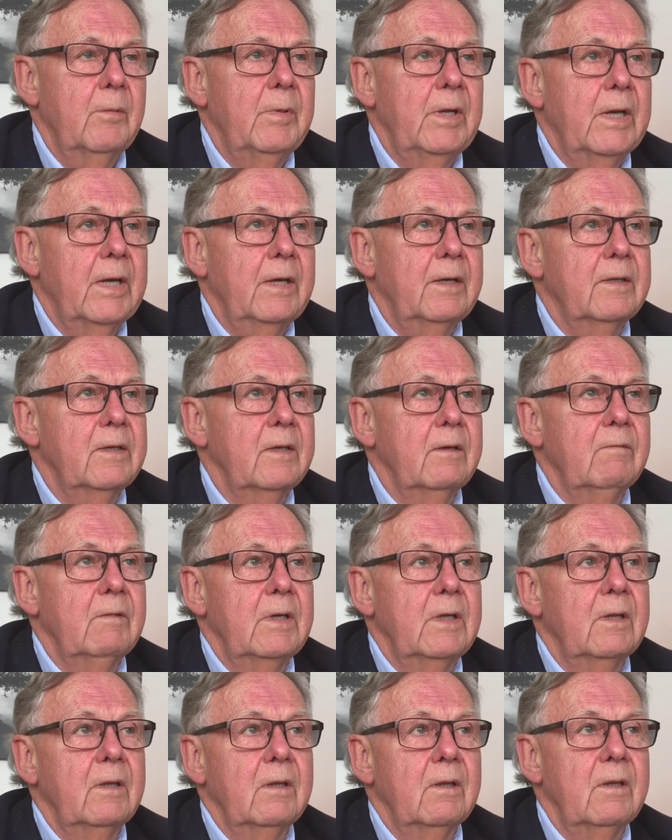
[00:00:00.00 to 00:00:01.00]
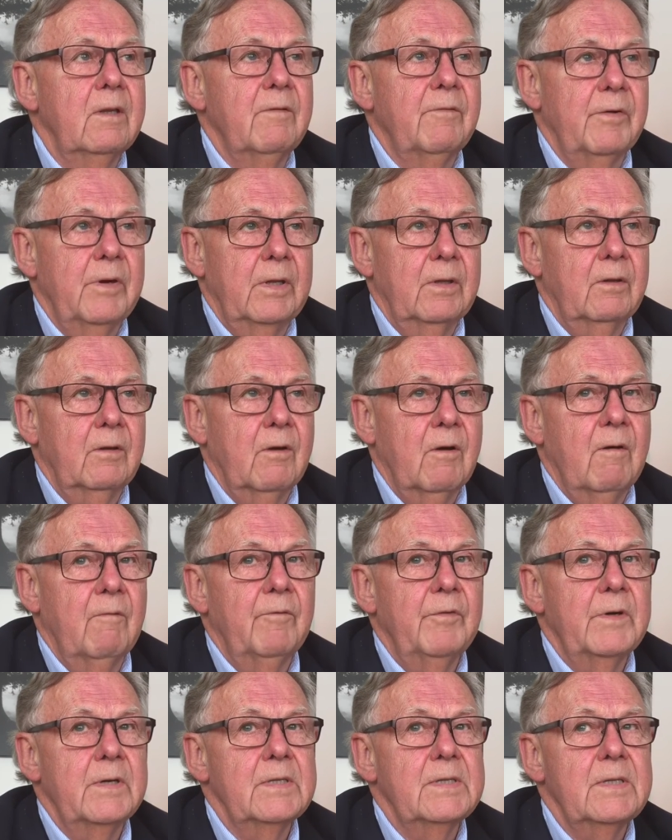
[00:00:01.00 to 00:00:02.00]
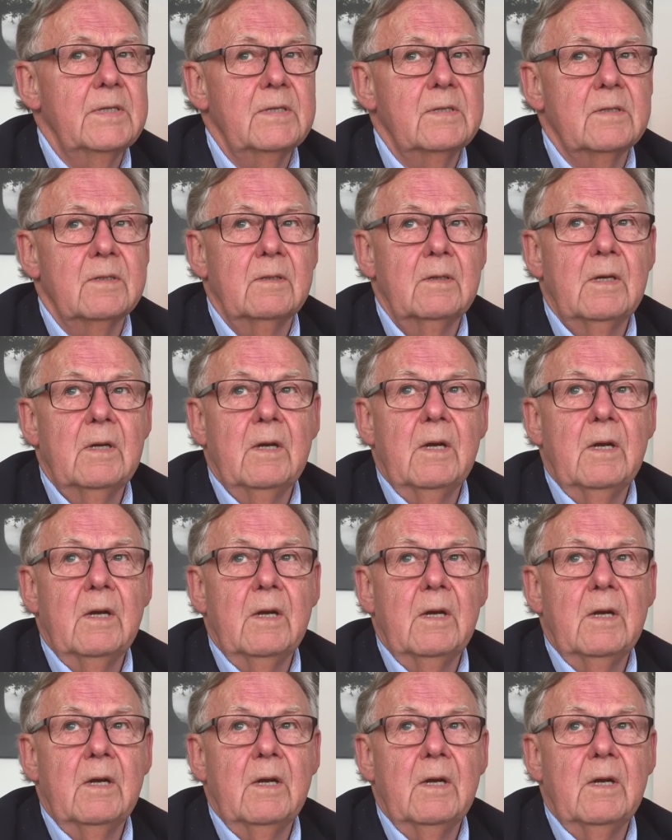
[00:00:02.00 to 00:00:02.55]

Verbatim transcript: I've been active in different conferences.